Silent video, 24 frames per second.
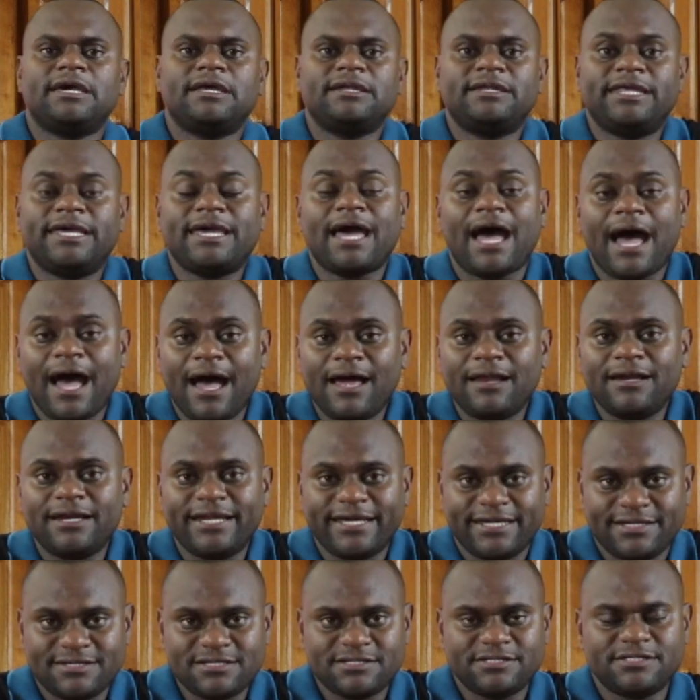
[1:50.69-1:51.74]
they are
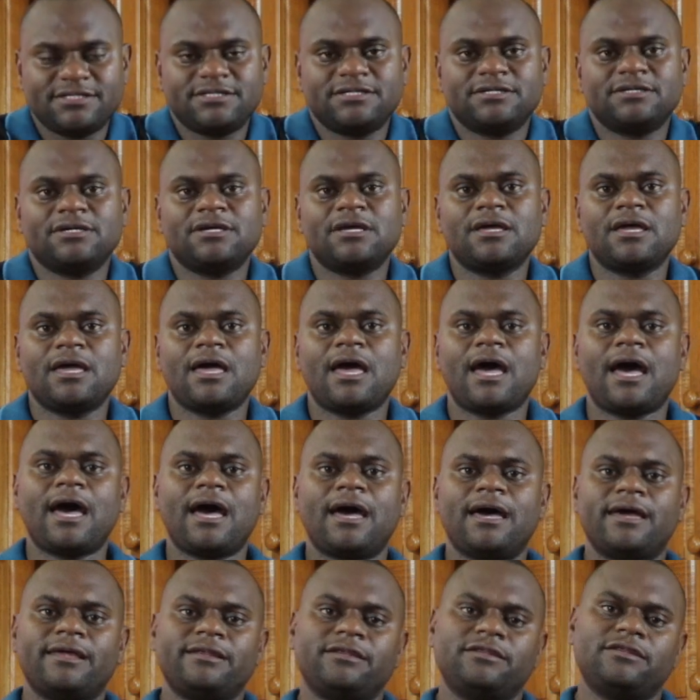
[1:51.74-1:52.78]
linked,
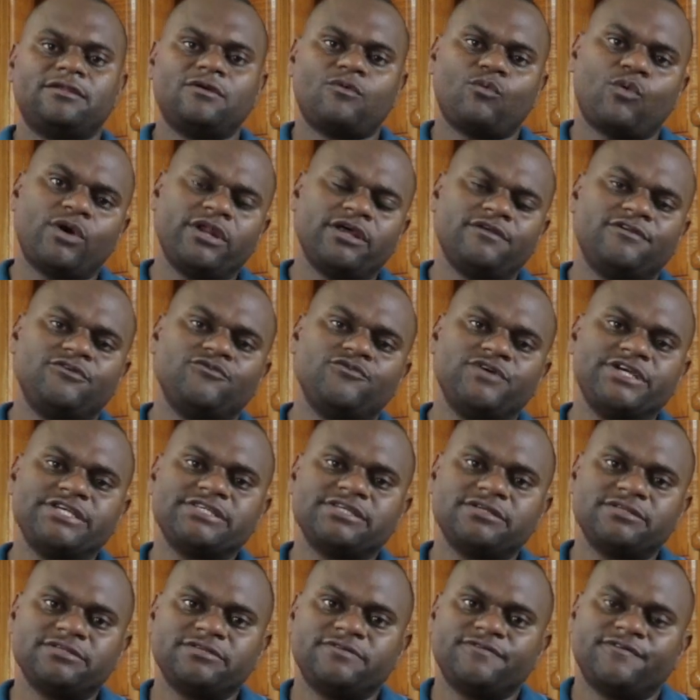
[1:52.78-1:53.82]
and one of the
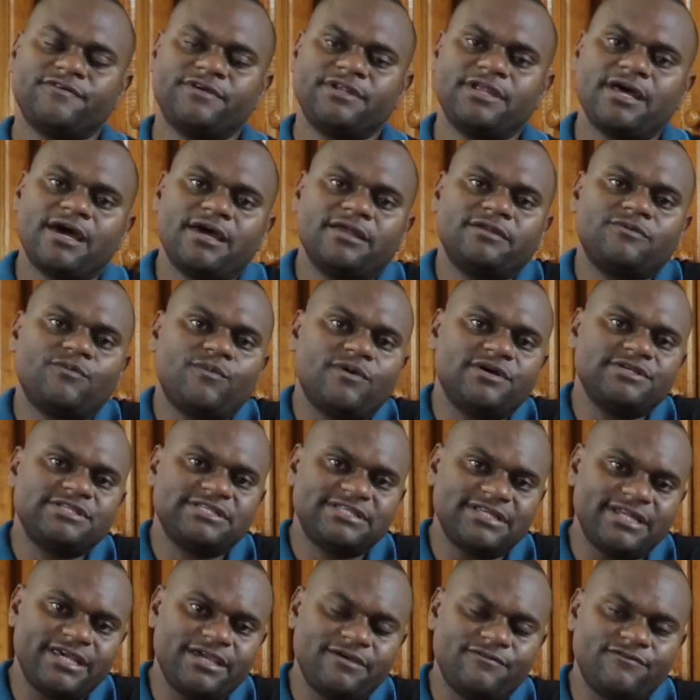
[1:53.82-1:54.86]
reasons for that was
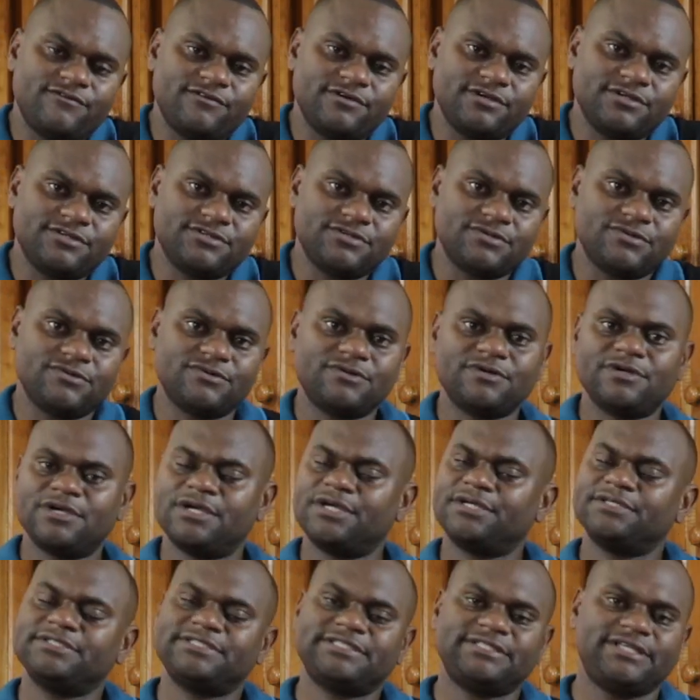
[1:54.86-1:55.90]
slavery. So
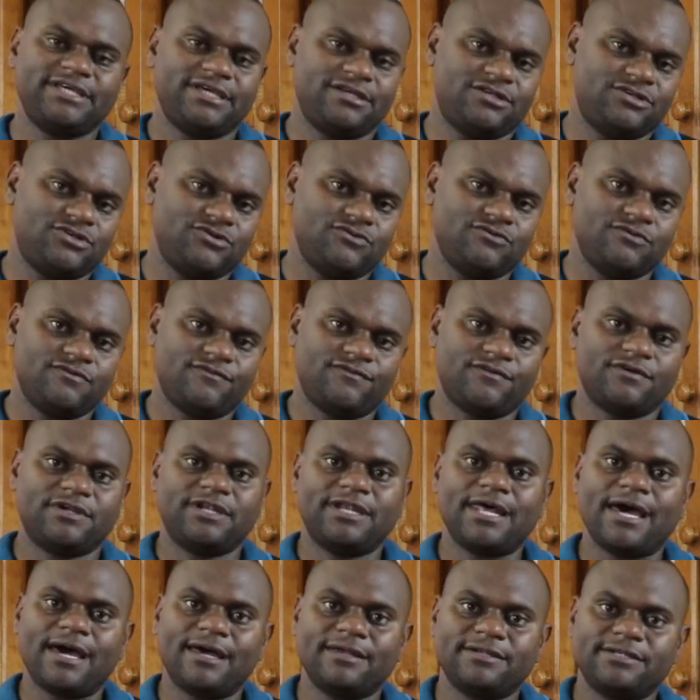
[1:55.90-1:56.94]
stay tuned for
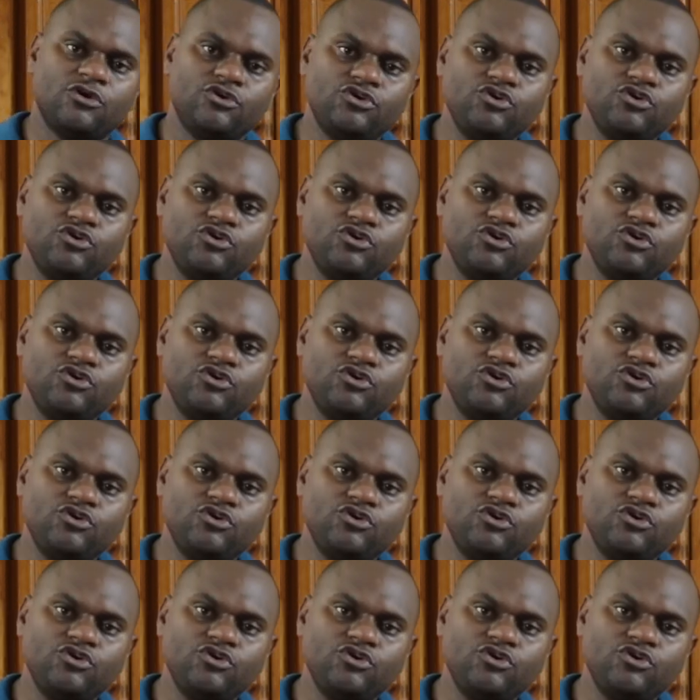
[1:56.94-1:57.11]
that.